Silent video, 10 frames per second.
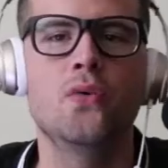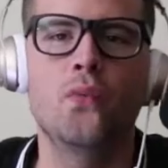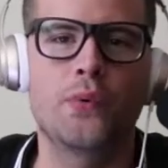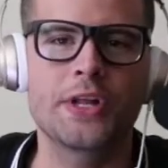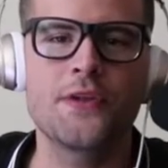
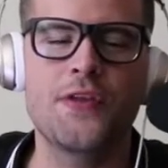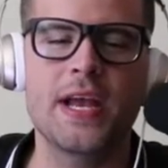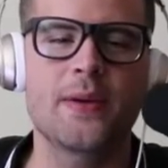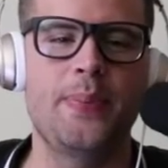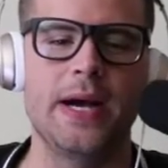What do you
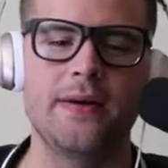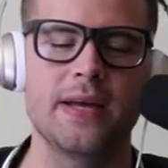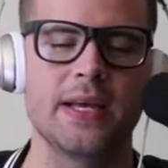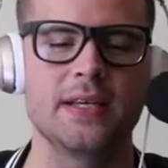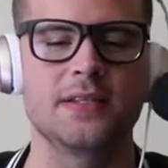think about
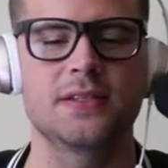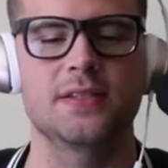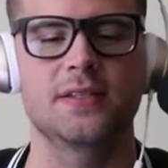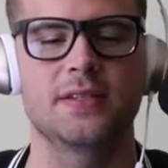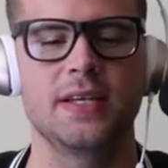
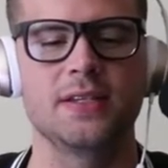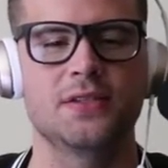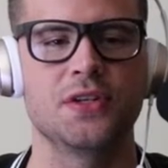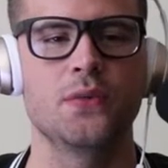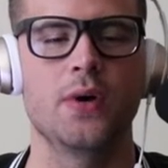his
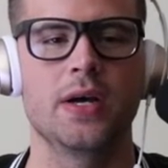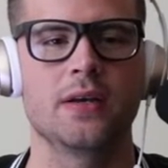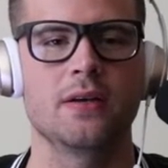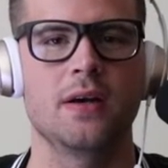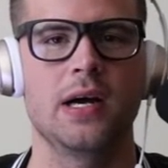new
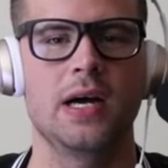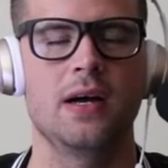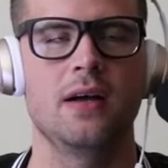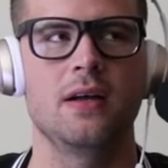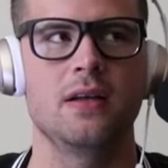one?
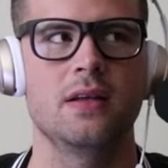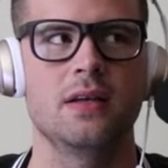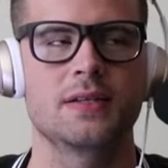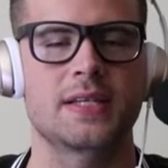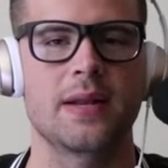
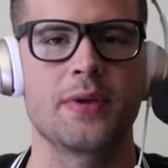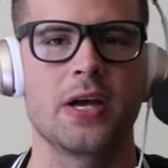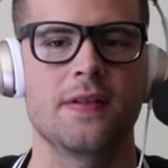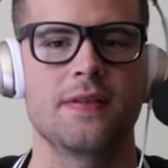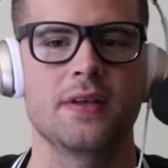It's going to be
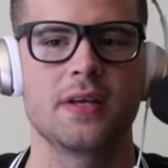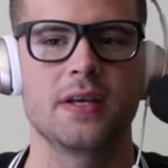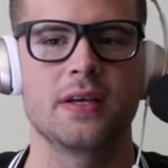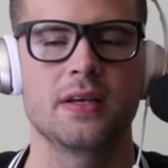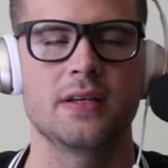on
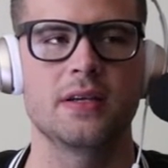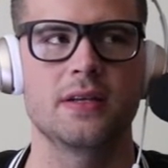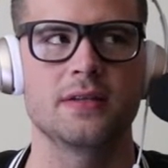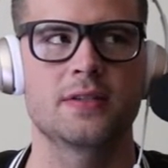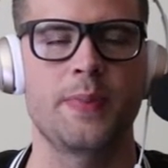the
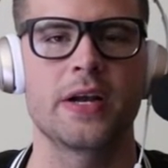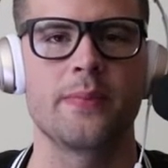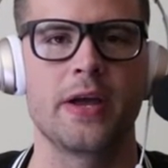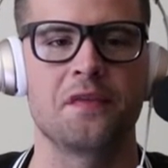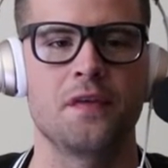
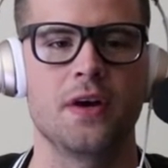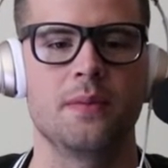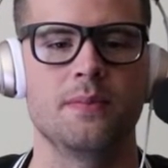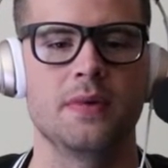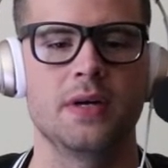Spider-Man
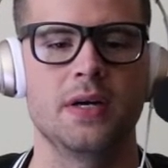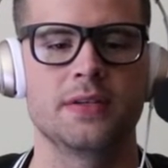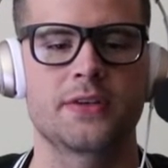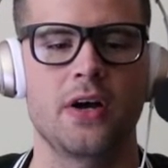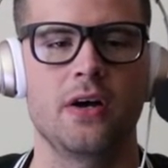film.
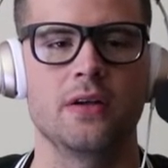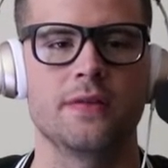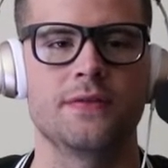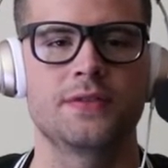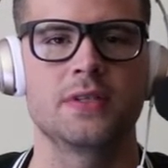It's
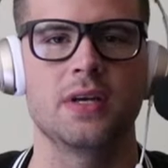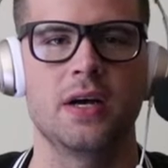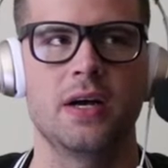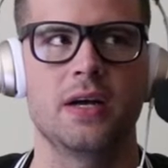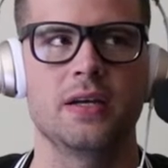called
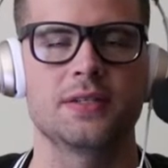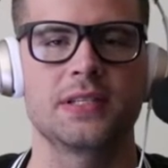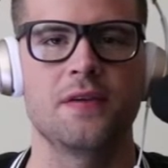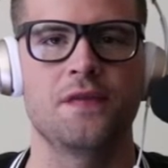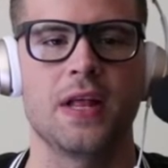
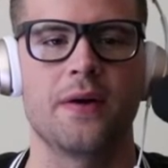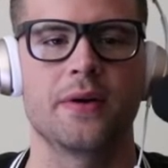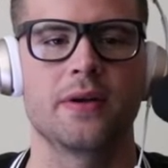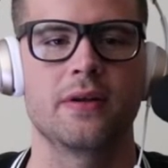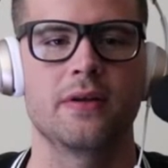
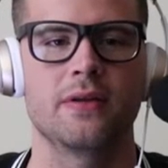Sunflower.